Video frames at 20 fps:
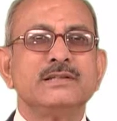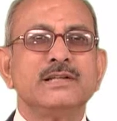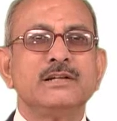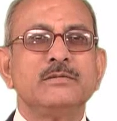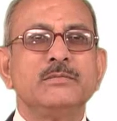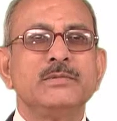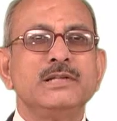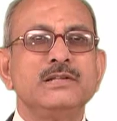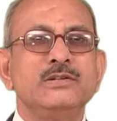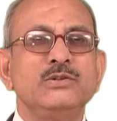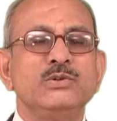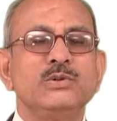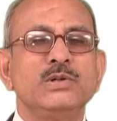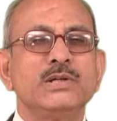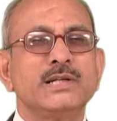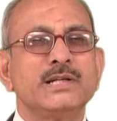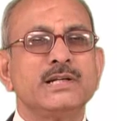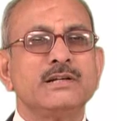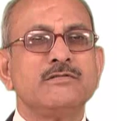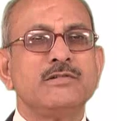That means you
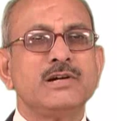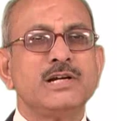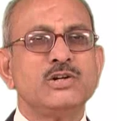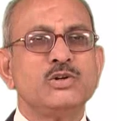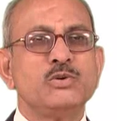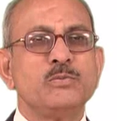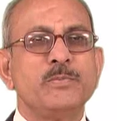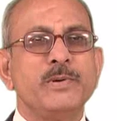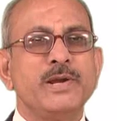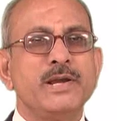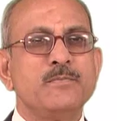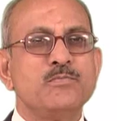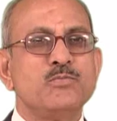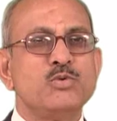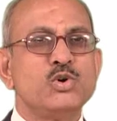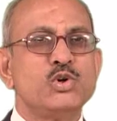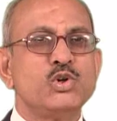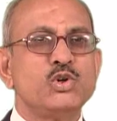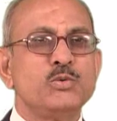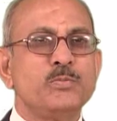are required to pay
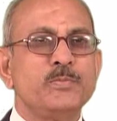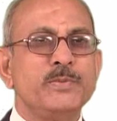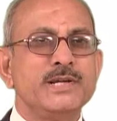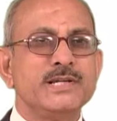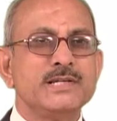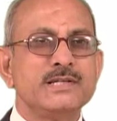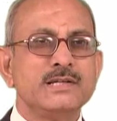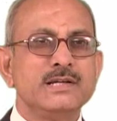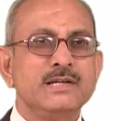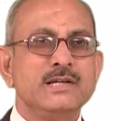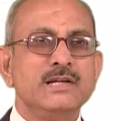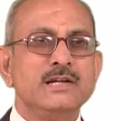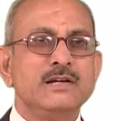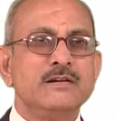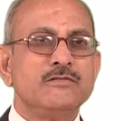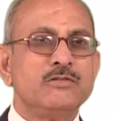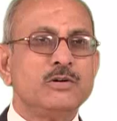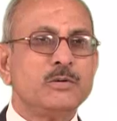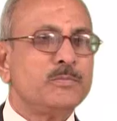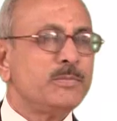more rupees
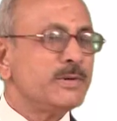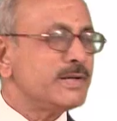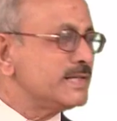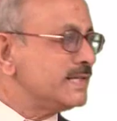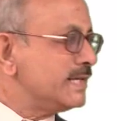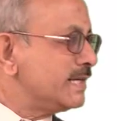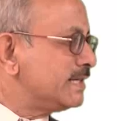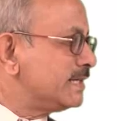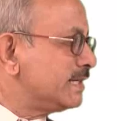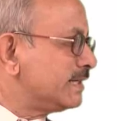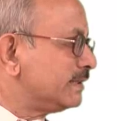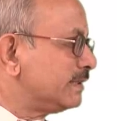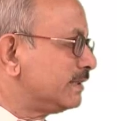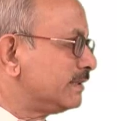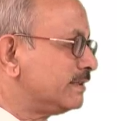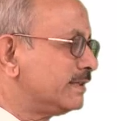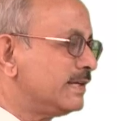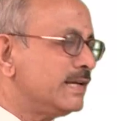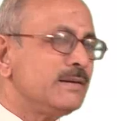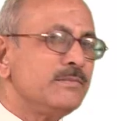for purchasing the
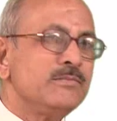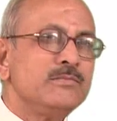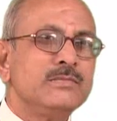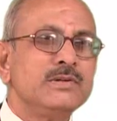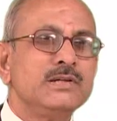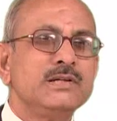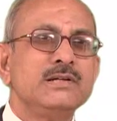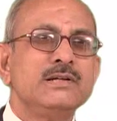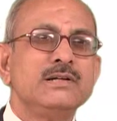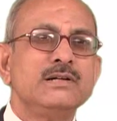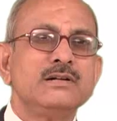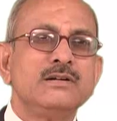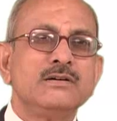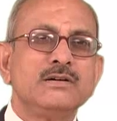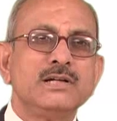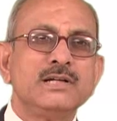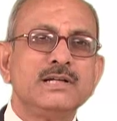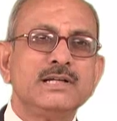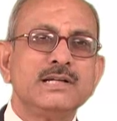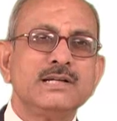same
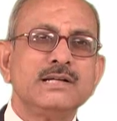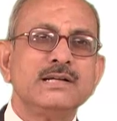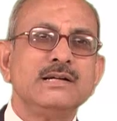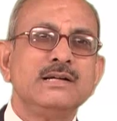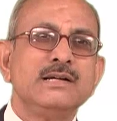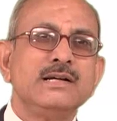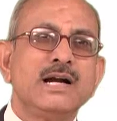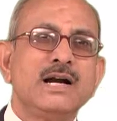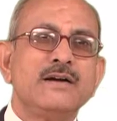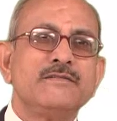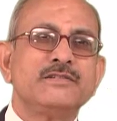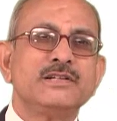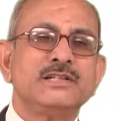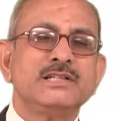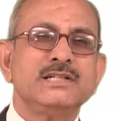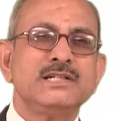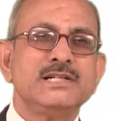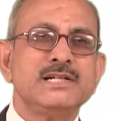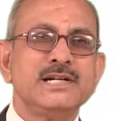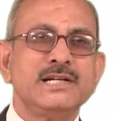dollar after
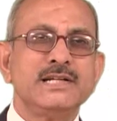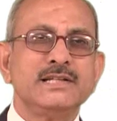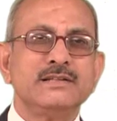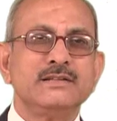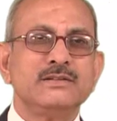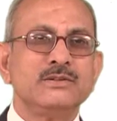30 days.